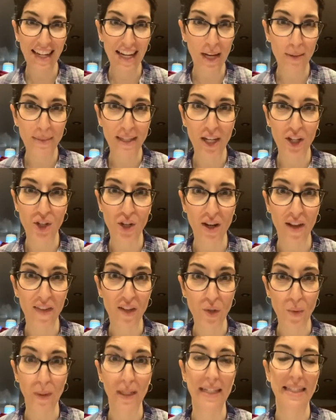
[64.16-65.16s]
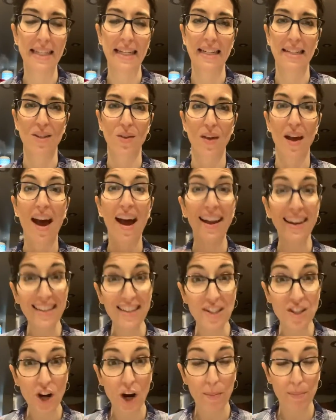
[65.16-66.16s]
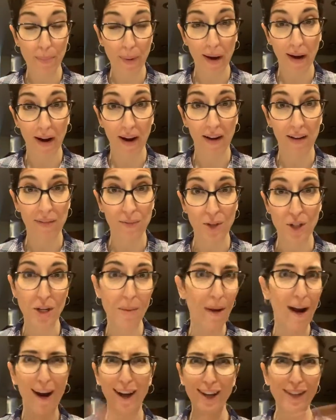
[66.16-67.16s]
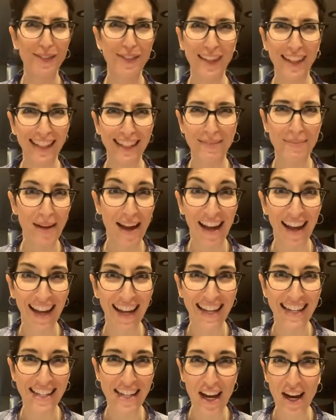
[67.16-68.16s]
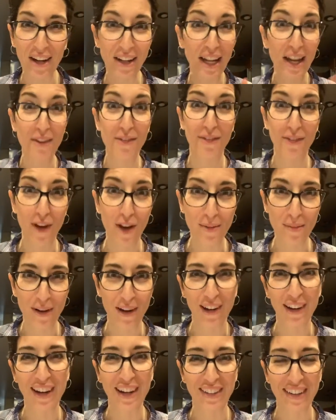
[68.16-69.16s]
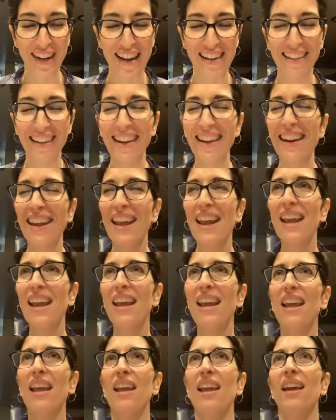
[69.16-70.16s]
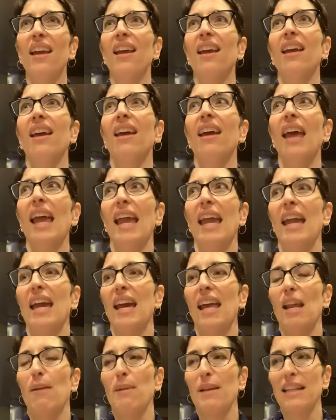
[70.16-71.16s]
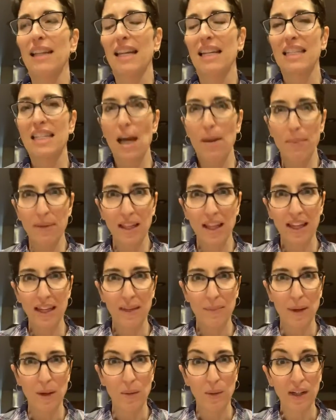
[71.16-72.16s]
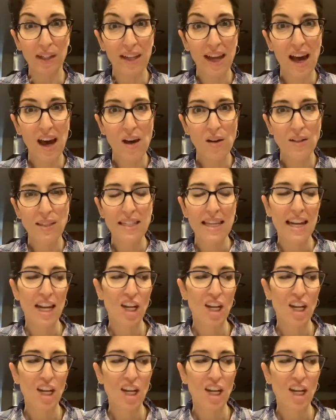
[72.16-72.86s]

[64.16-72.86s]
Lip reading: Obsession on the 26th so that I can start Bar, which I'm already feeling behind. I already have FOMO around it. And I've been like doubling my workouts, and